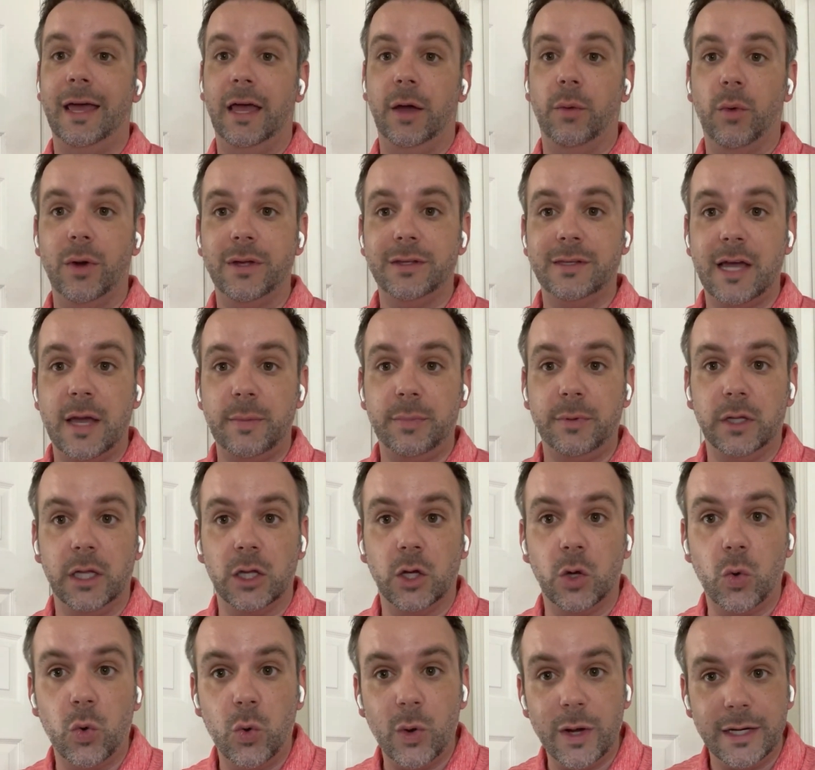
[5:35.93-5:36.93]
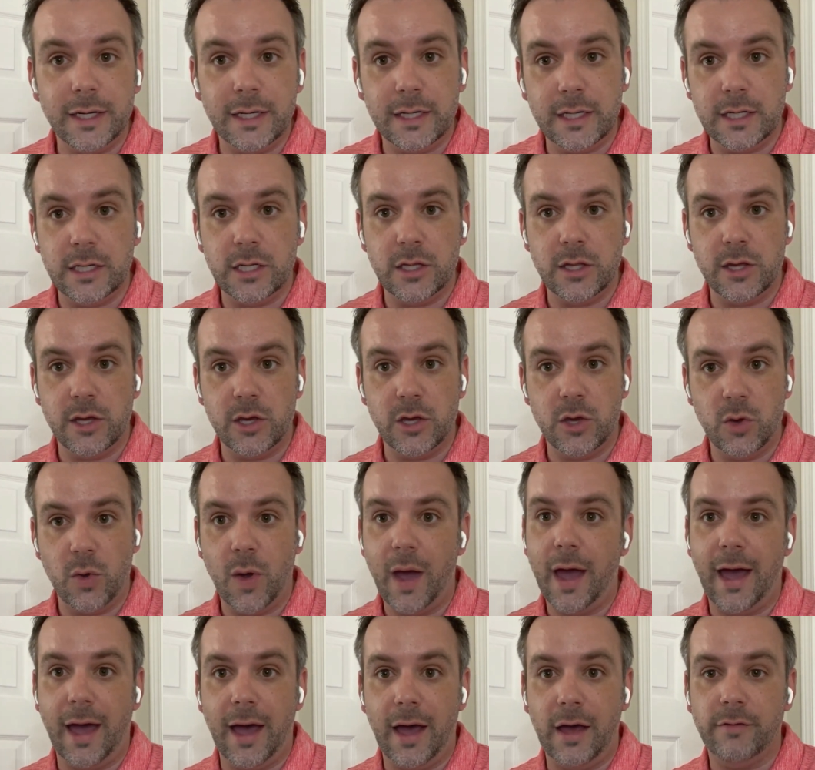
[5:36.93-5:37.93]
and what type of liquidity that you
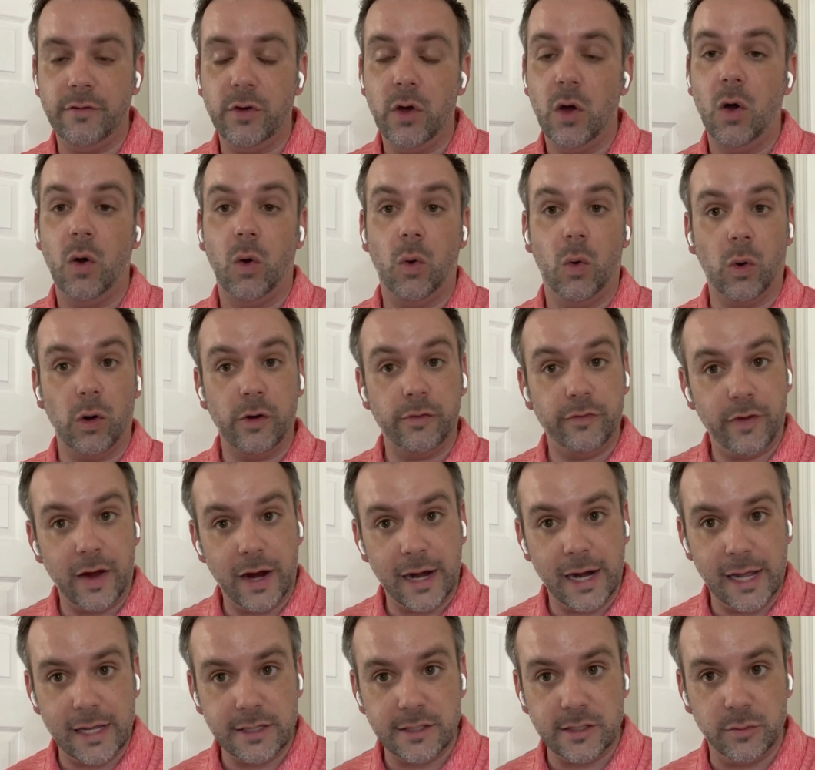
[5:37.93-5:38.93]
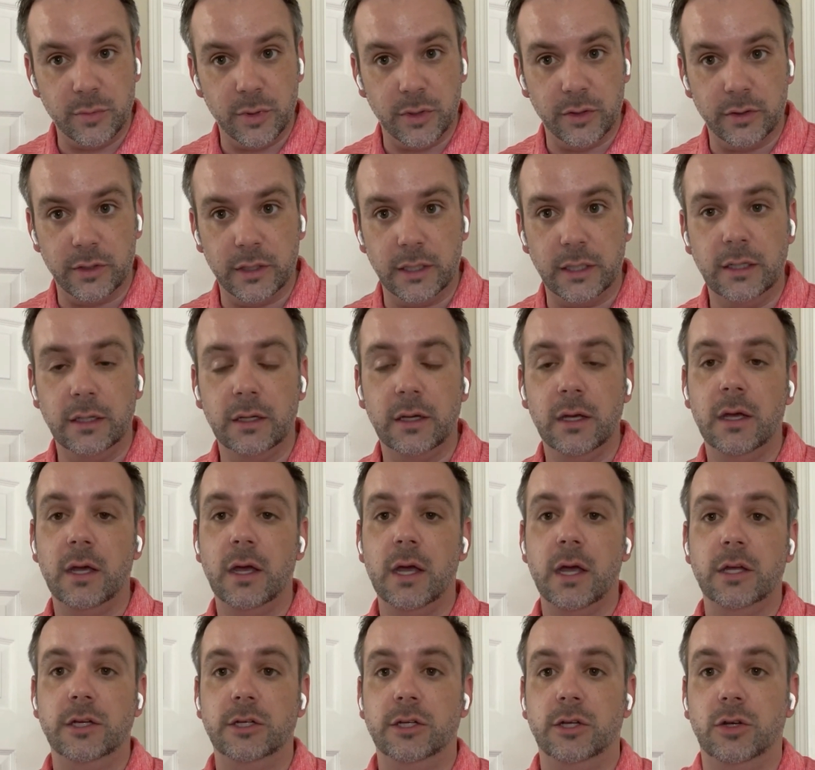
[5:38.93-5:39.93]
have or financeability
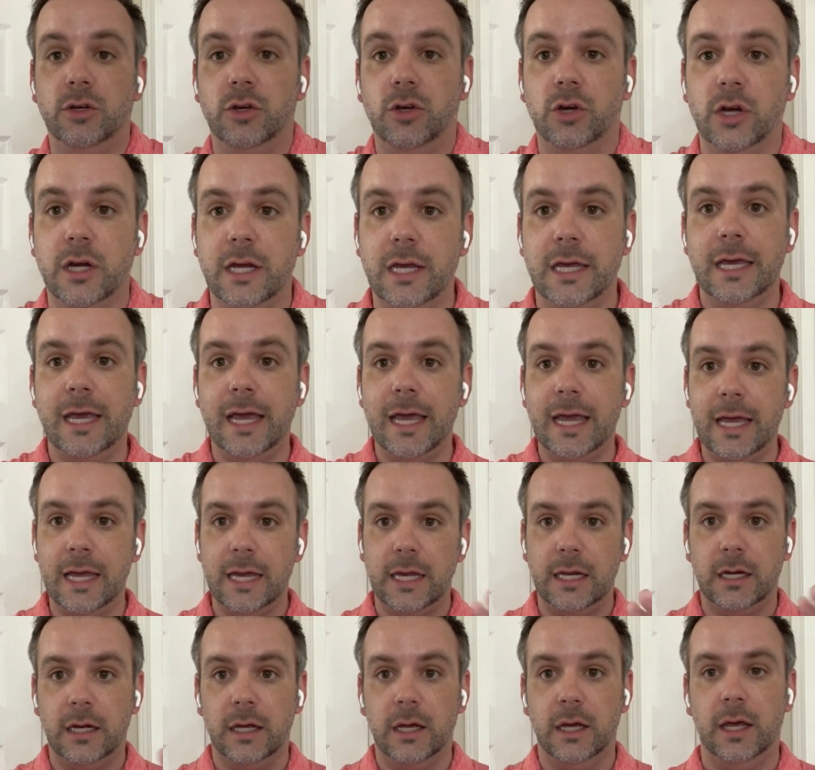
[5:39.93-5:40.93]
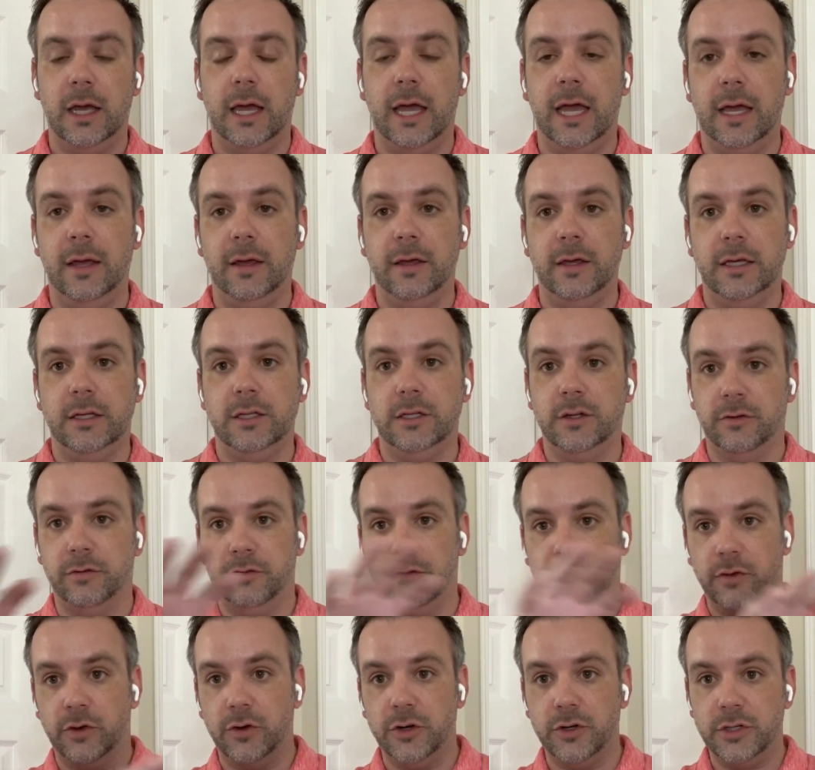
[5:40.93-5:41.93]
to create a
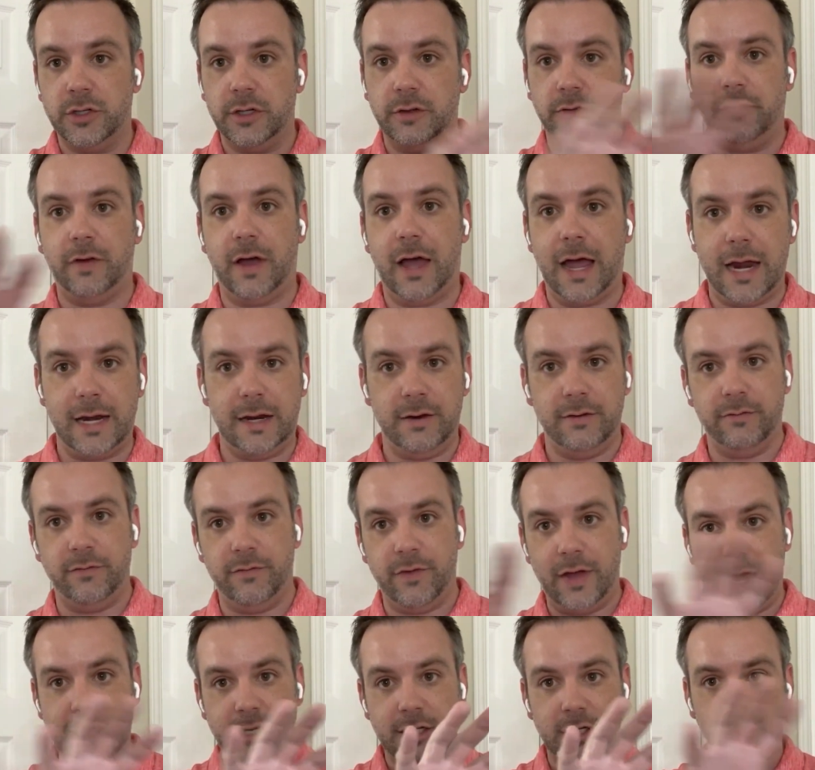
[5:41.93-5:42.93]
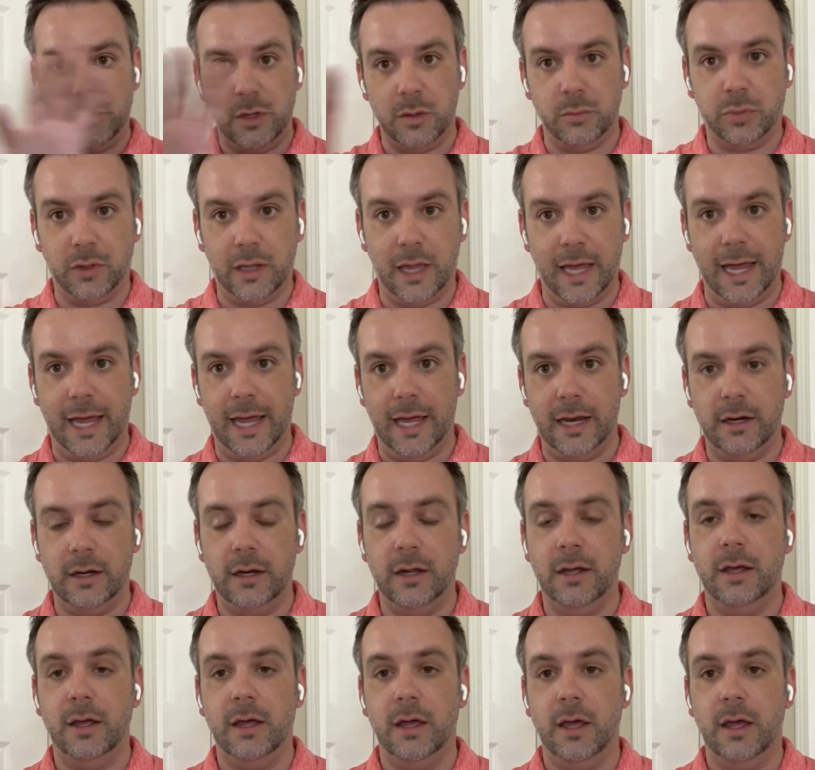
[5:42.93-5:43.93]
diversified investment plan
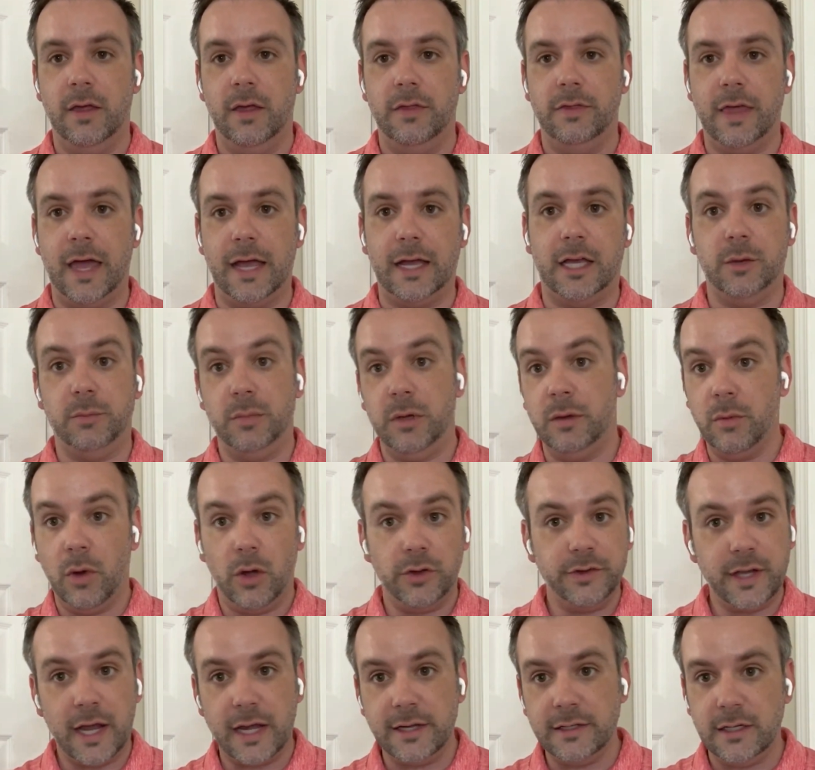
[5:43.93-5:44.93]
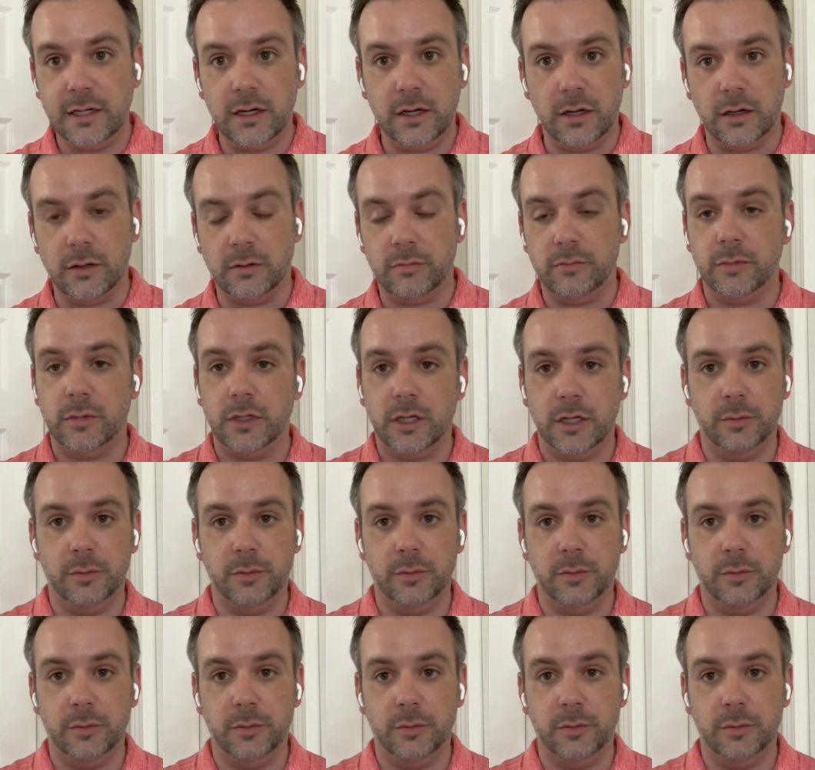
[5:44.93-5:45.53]
that could be multi-tiered.